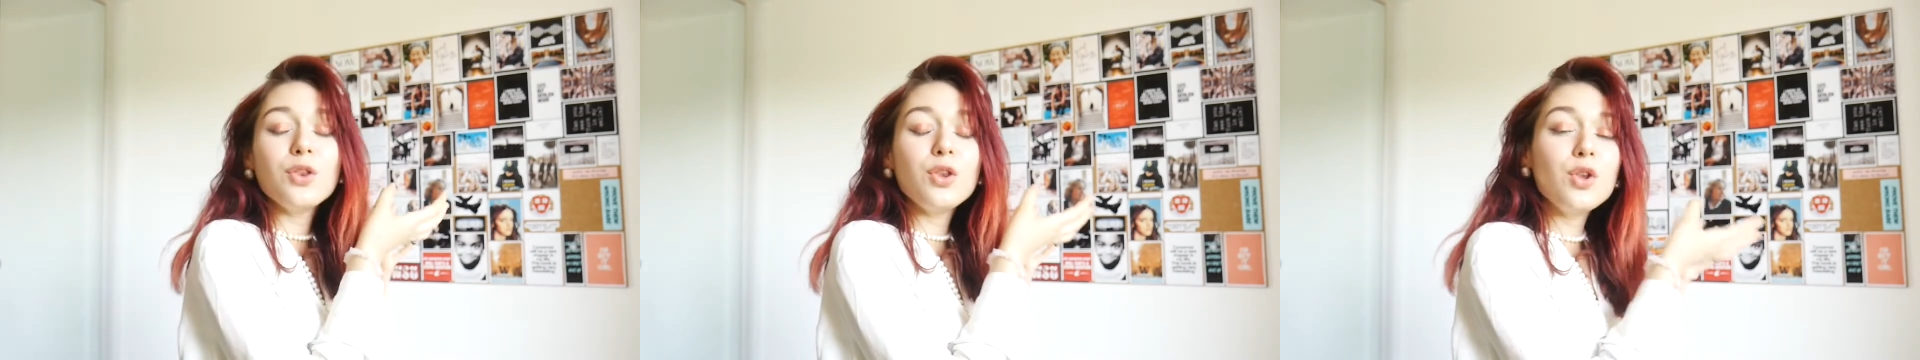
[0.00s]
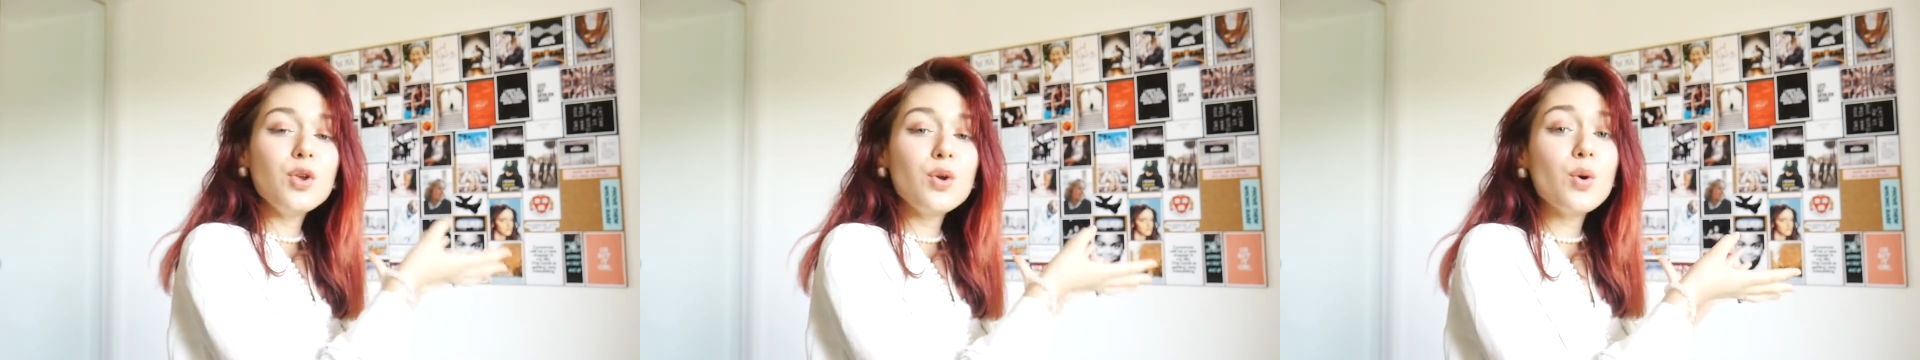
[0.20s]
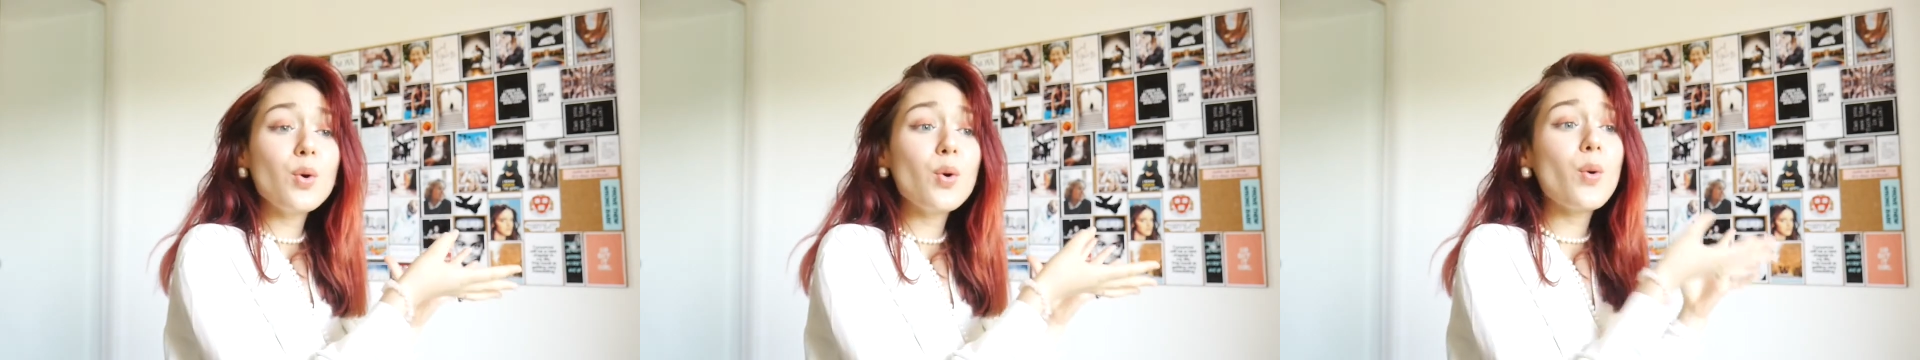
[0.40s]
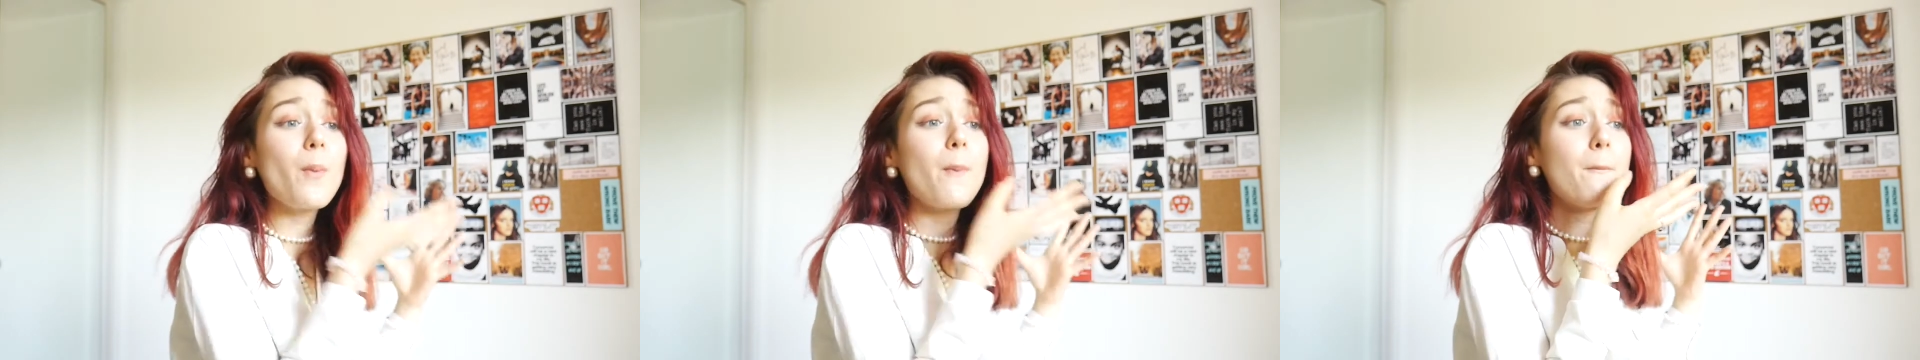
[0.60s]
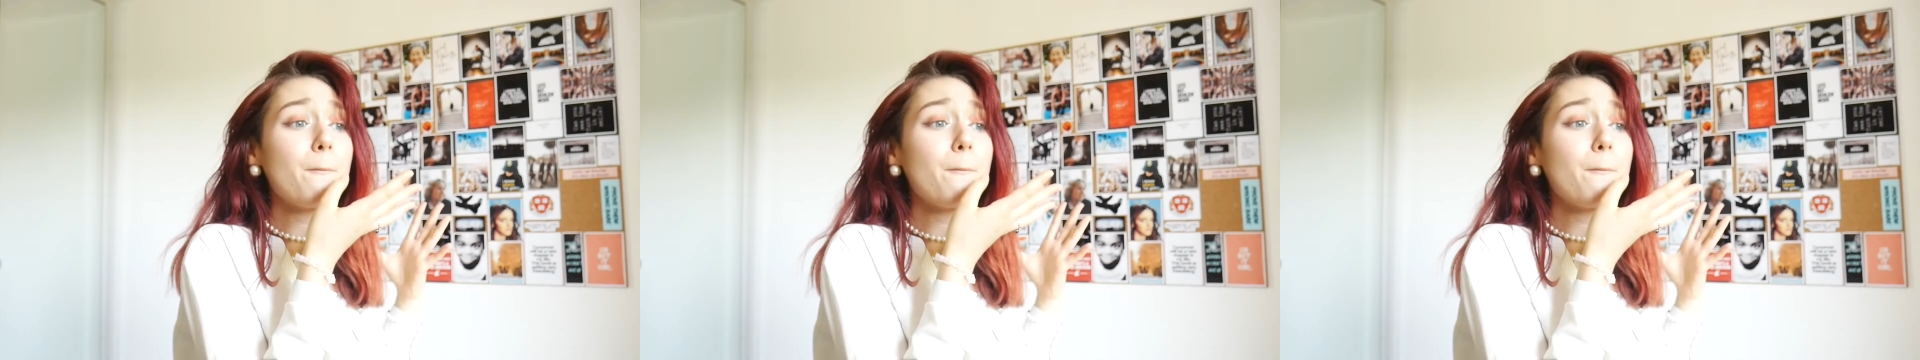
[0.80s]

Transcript: new